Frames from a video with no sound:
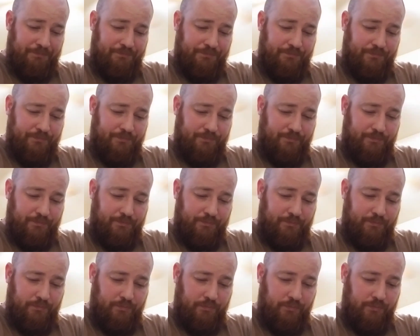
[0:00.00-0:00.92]

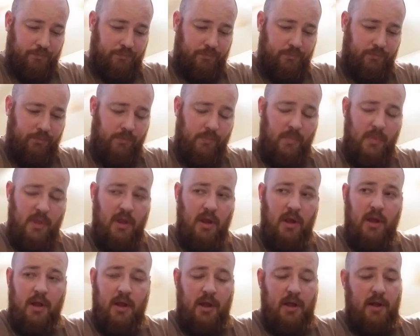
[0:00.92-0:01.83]

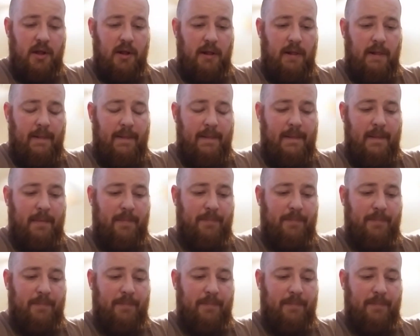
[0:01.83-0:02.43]
[no speech]